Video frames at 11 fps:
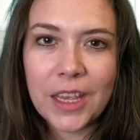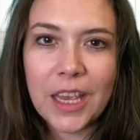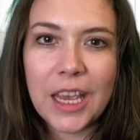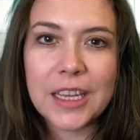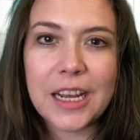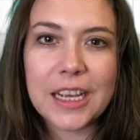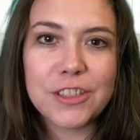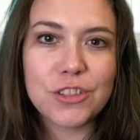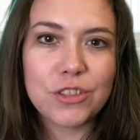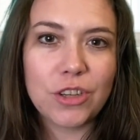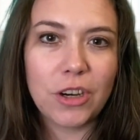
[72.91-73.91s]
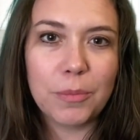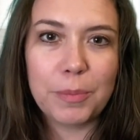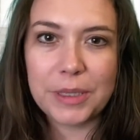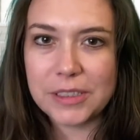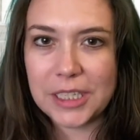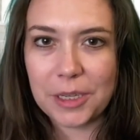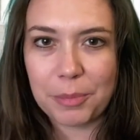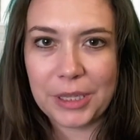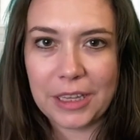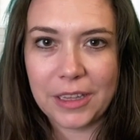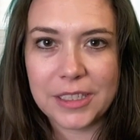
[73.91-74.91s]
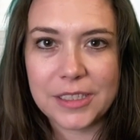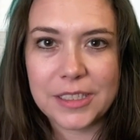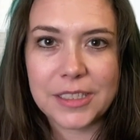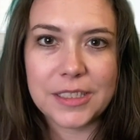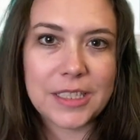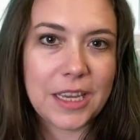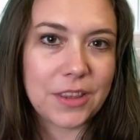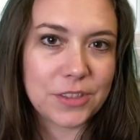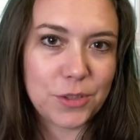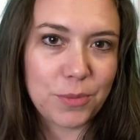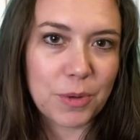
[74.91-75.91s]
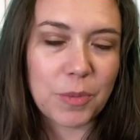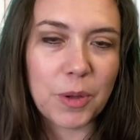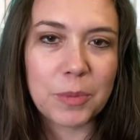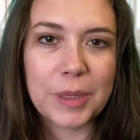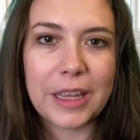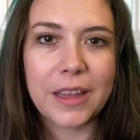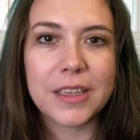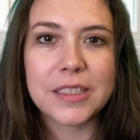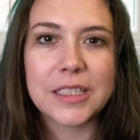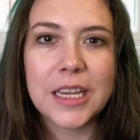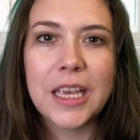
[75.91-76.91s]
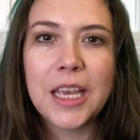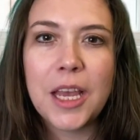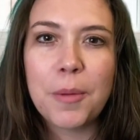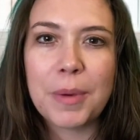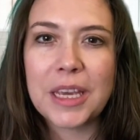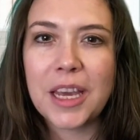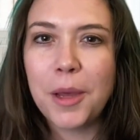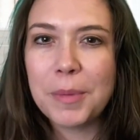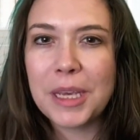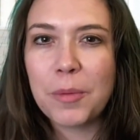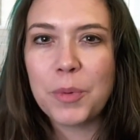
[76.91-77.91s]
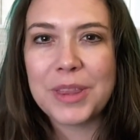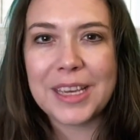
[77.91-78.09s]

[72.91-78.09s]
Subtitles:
And I start building a playlist, say the Super Bowl playlist, by coming up with